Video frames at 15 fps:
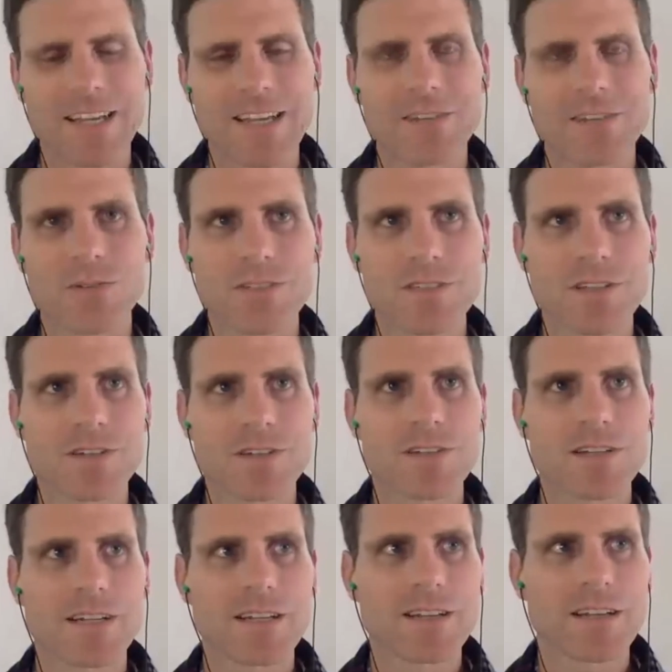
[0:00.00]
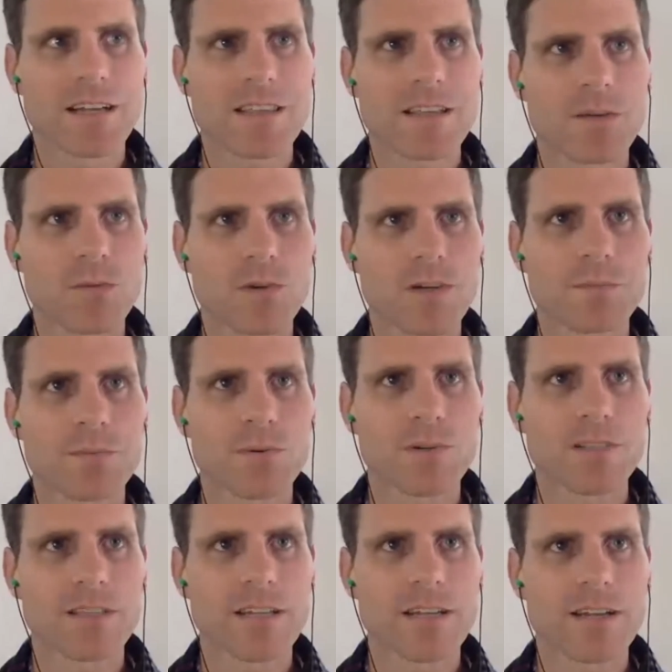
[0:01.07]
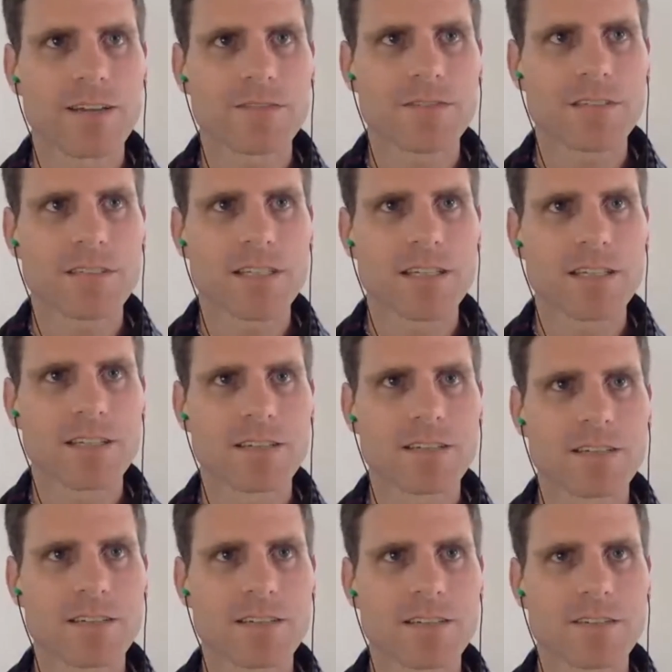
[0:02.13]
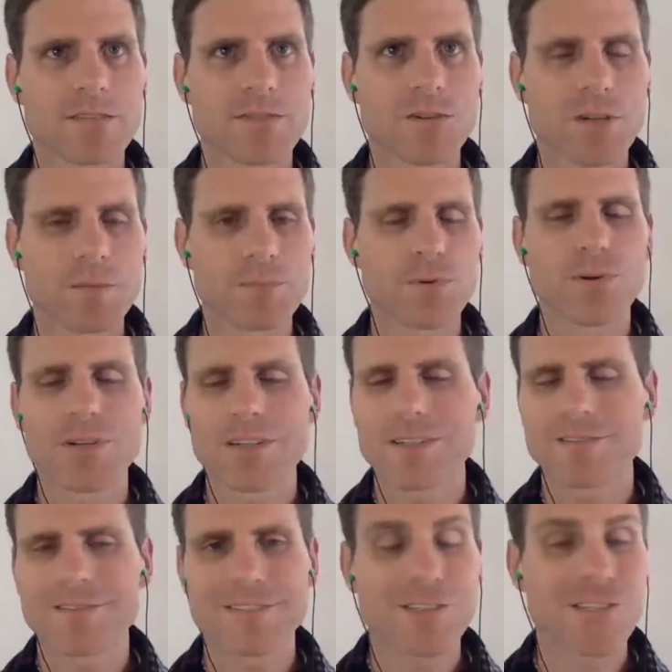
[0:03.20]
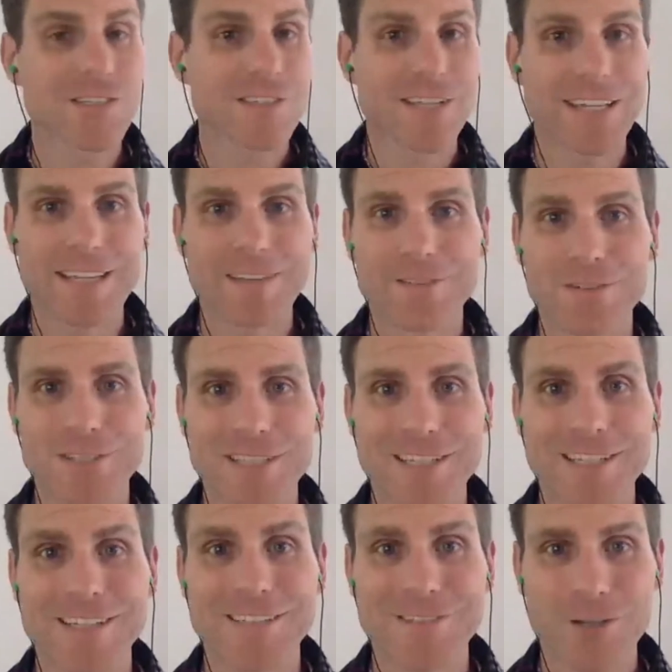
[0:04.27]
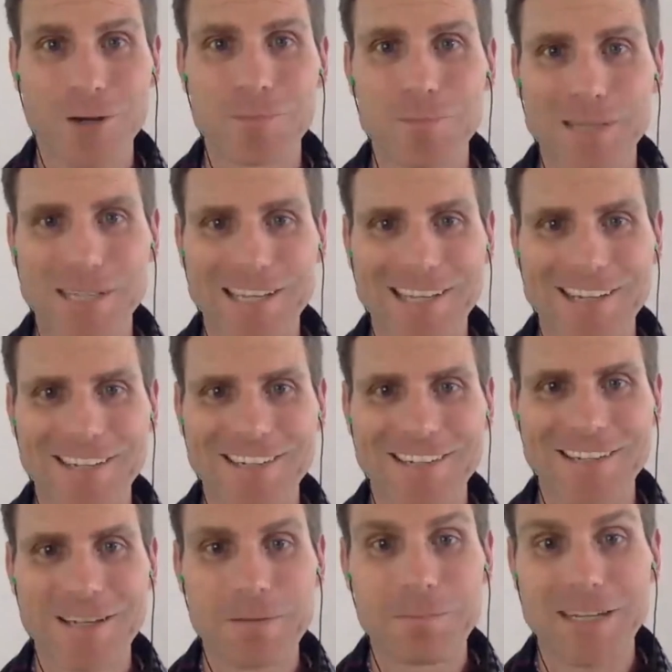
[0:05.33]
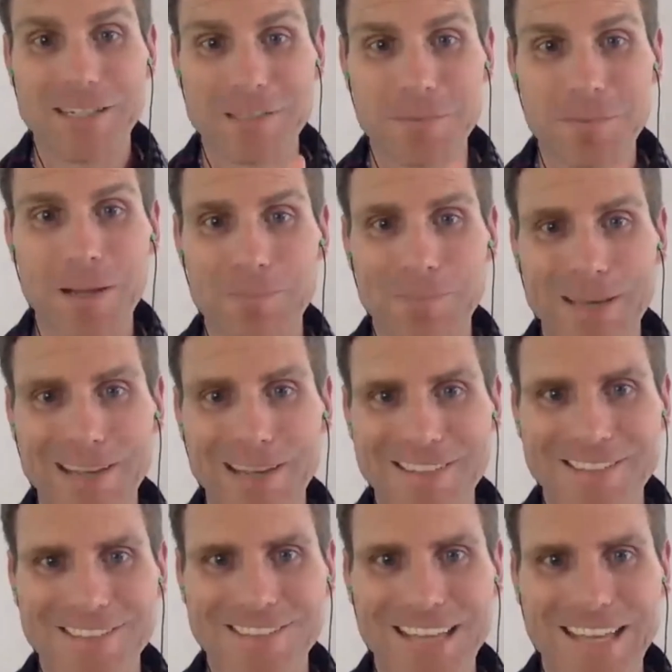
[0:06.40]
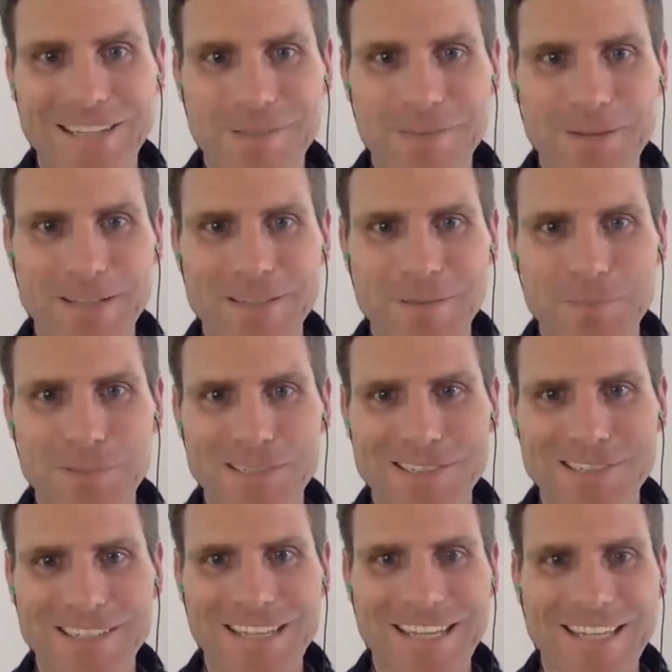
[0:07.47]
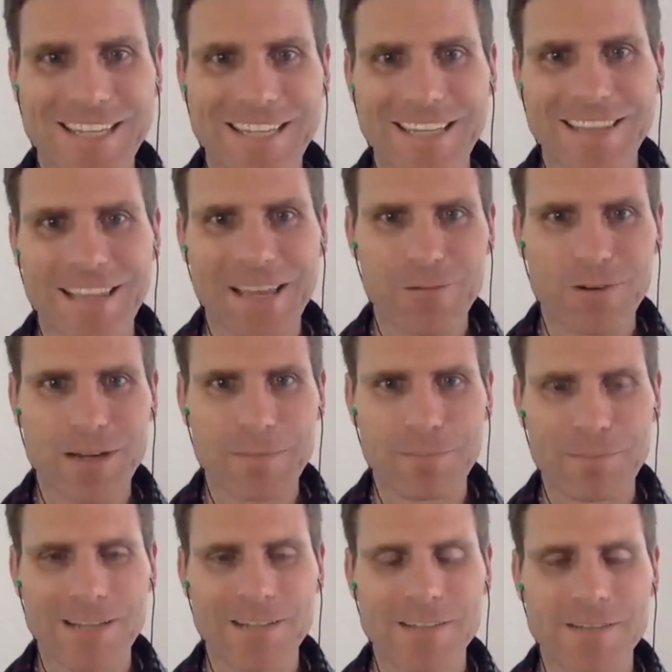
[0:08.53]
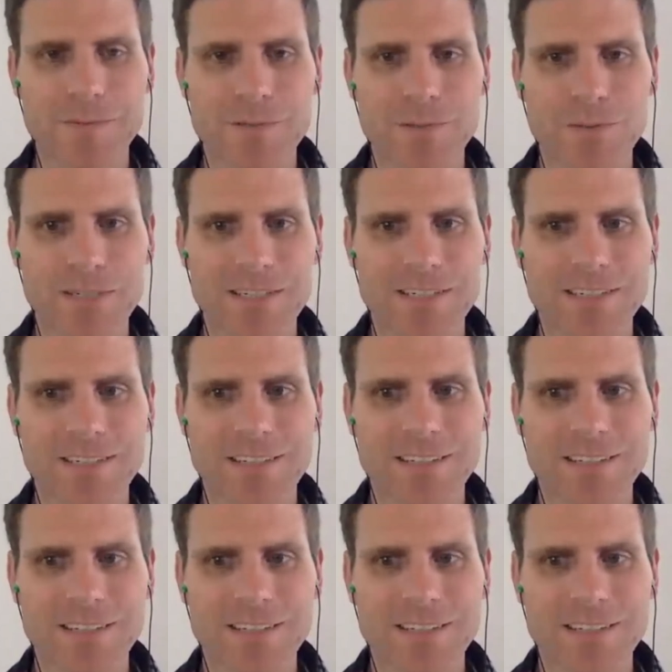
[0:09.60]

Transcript: and also I think one point that I've seen very important, it's just like everything, it's complicated, but it's about balance and it's about simplicity and getting that right balance between